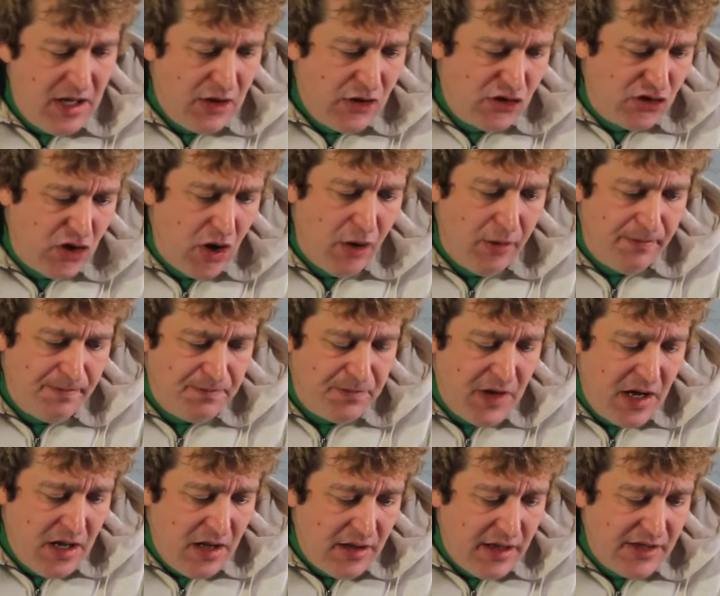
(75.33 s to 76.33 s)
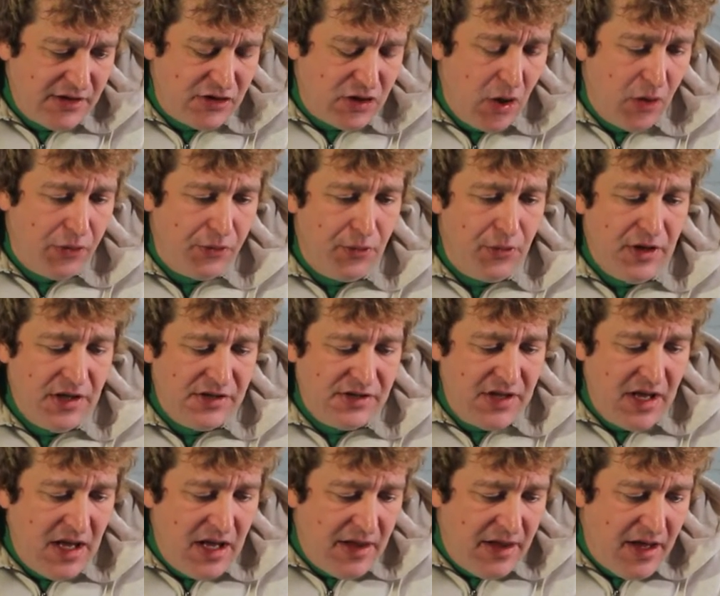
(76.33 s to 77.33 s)
So, let's go through this.
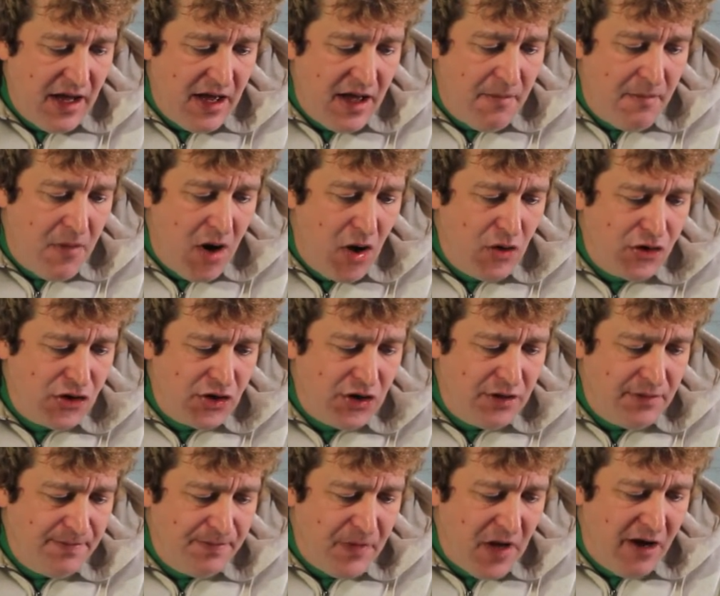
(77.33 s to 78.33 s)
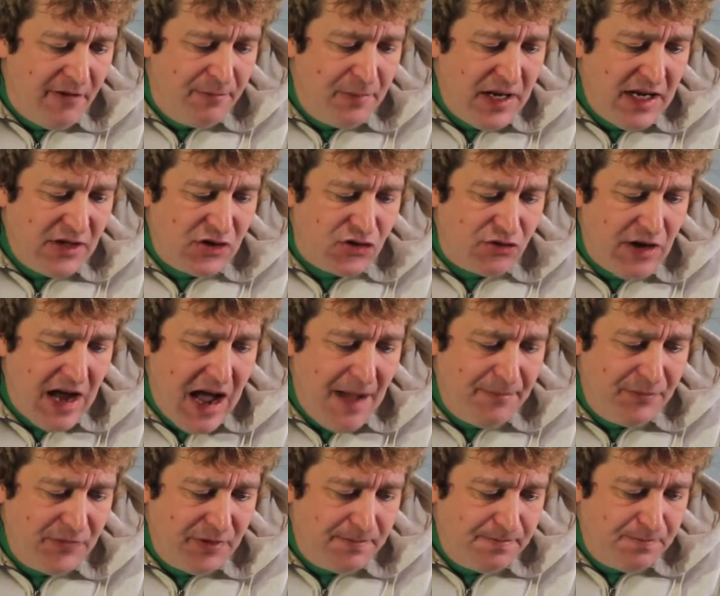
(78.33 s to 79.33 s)
Emotion of being
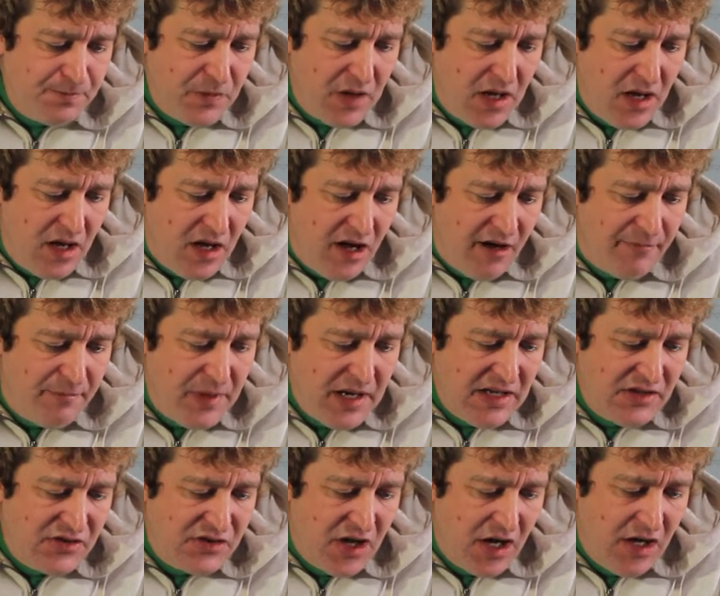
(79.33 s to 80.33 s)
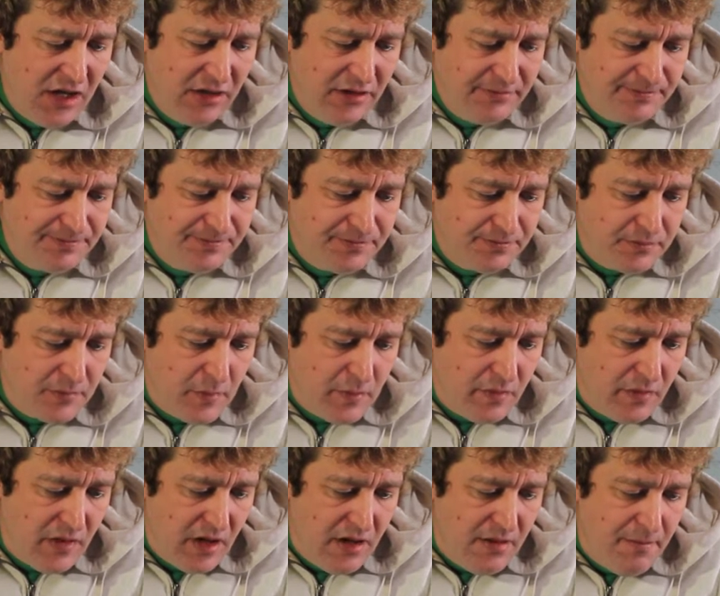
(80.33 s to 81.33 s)
trapped, of being dull,
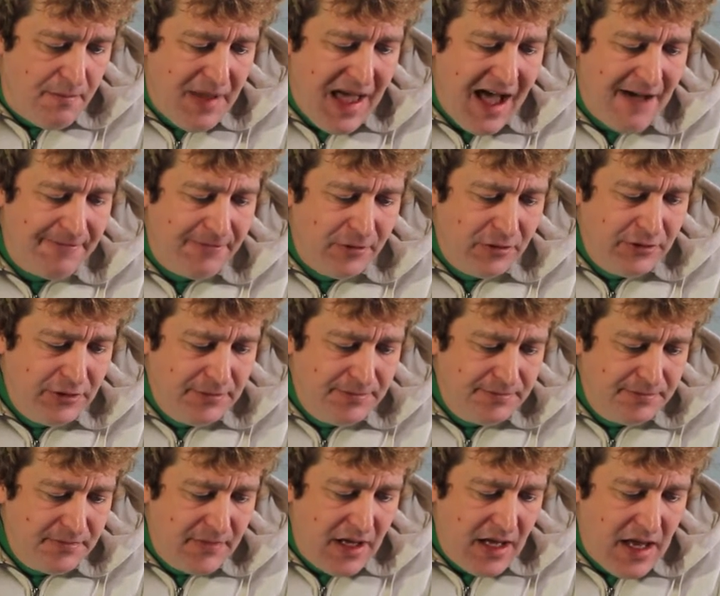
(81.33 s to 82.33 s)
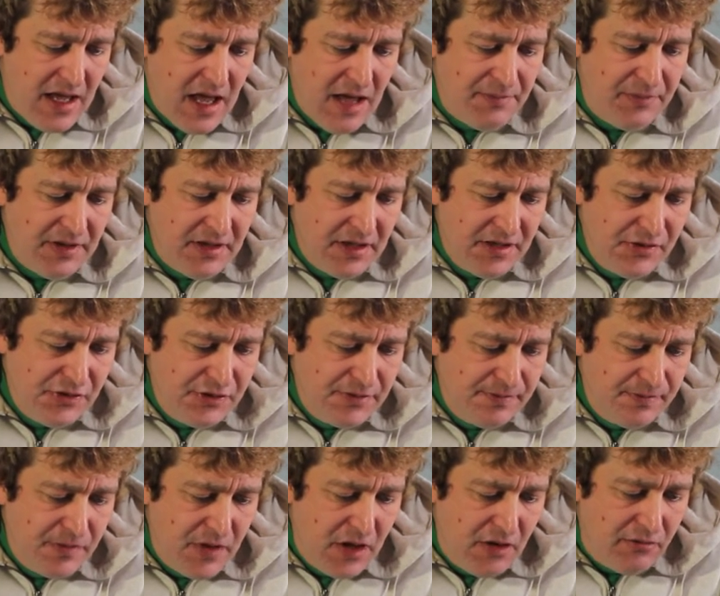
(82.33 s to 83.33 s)
baffled, emptiness,
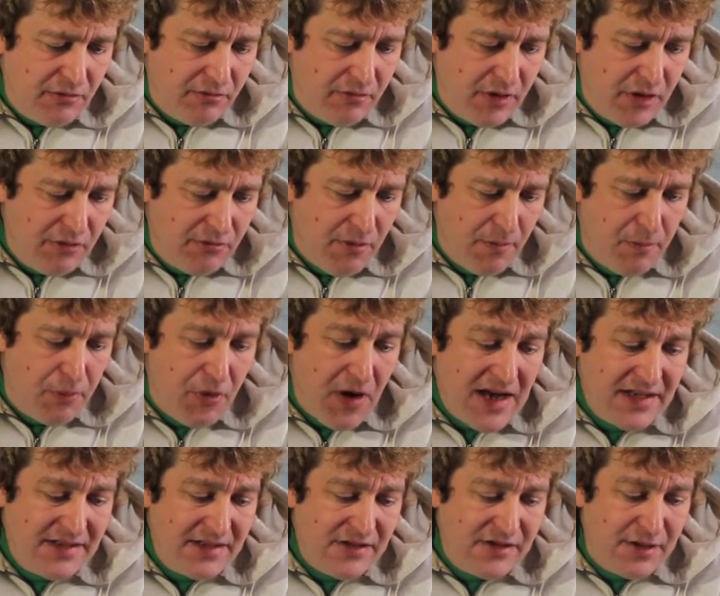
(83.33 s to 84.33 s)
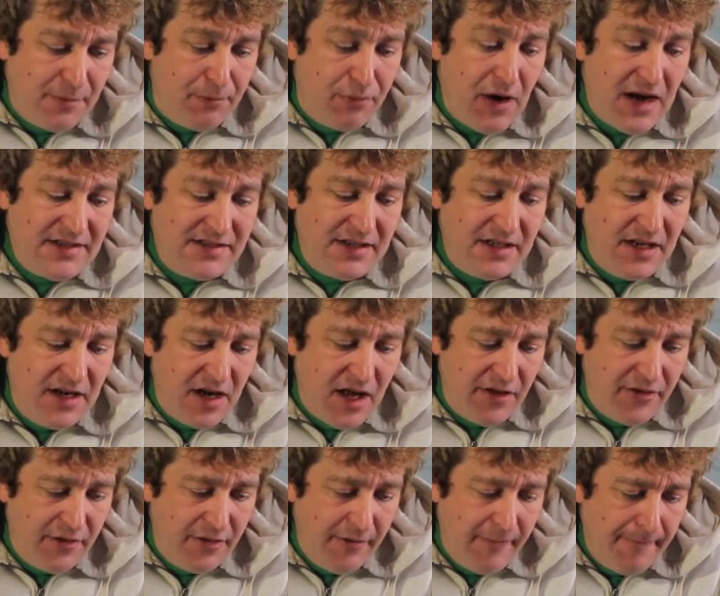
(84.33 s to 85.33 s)
suppressing
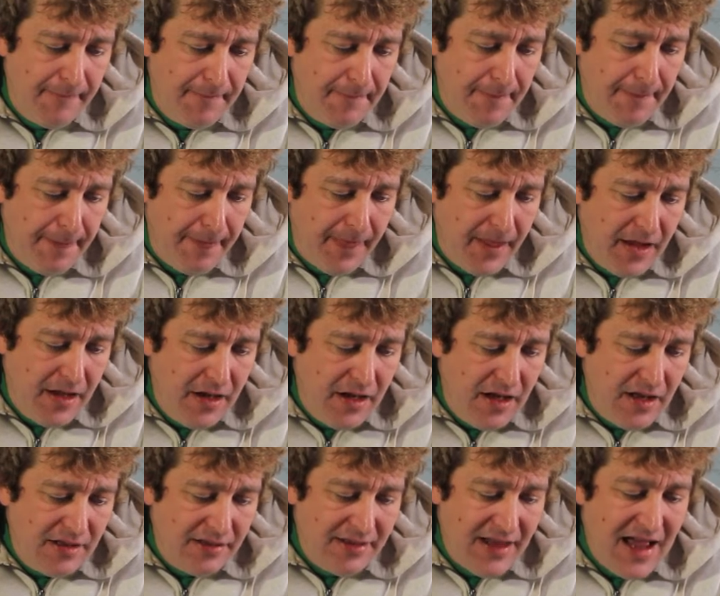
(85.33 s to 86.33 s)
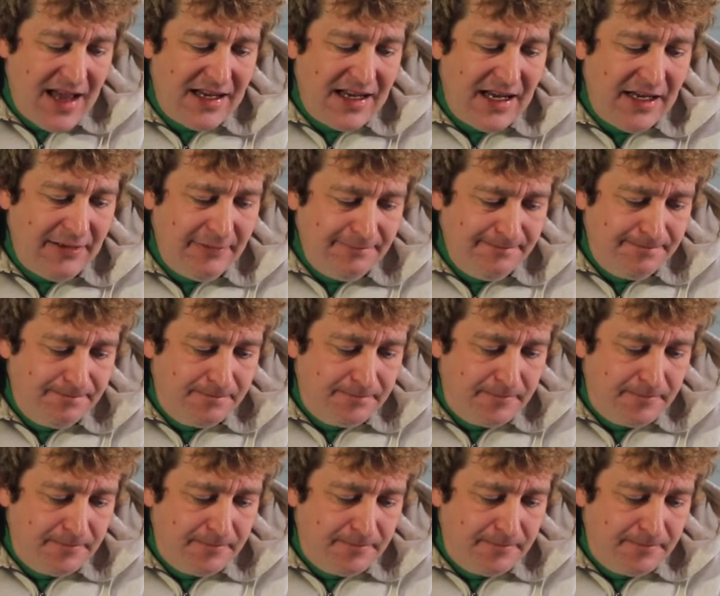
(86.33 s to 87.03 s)
another, liking,